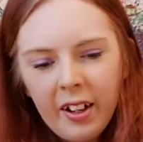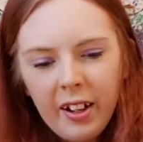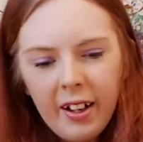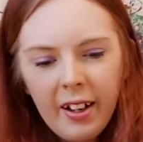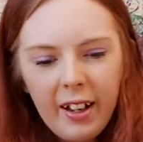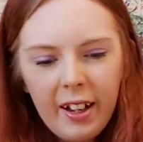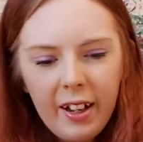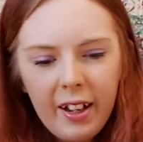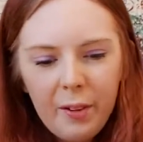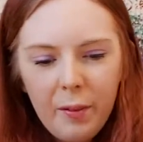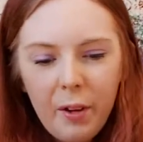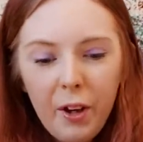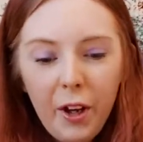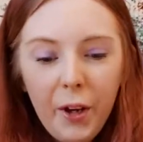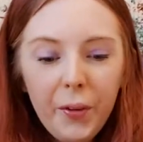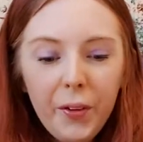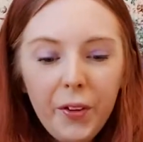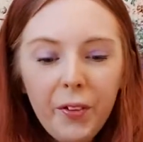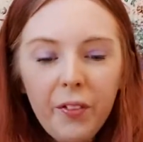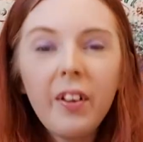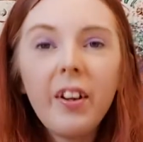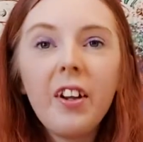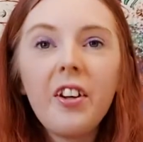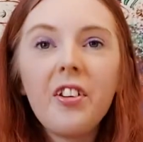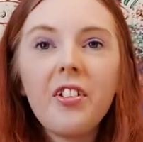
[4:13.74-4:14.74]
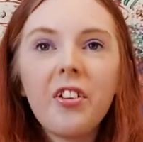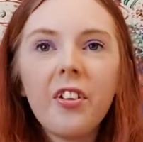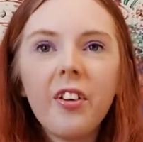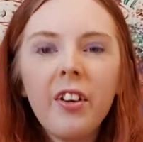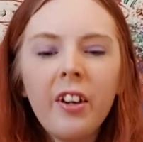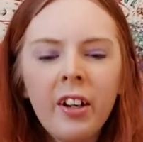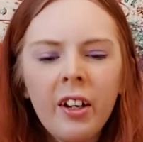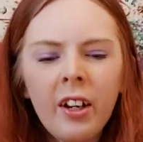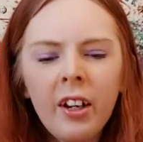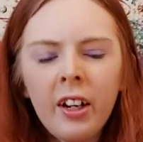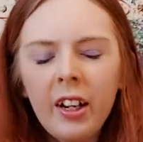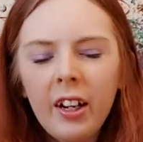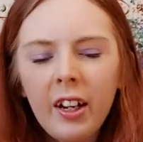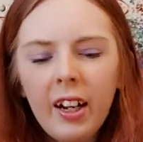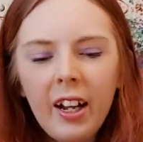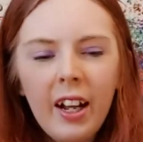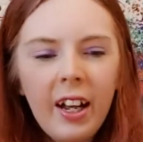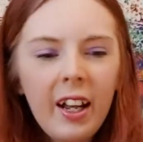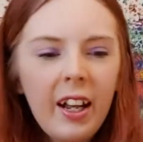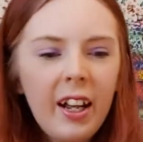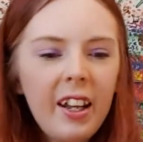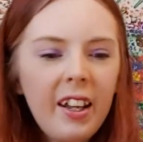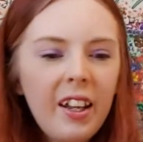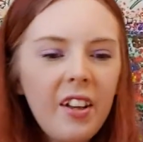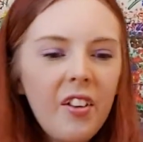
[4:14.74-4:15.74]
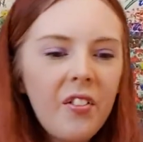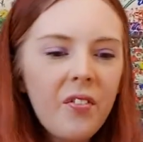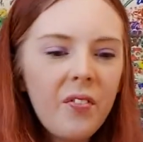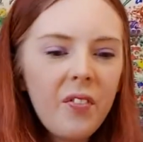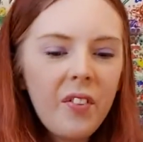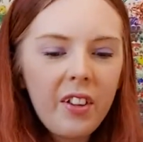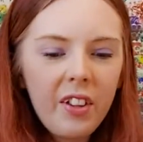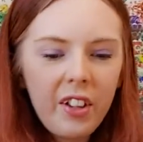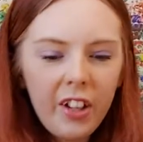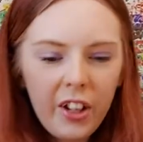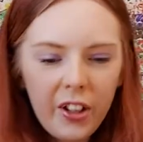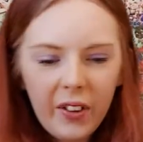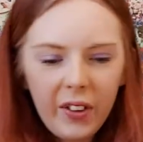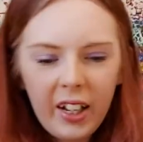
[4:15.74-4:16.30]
I hope you're all enjoying it. This video,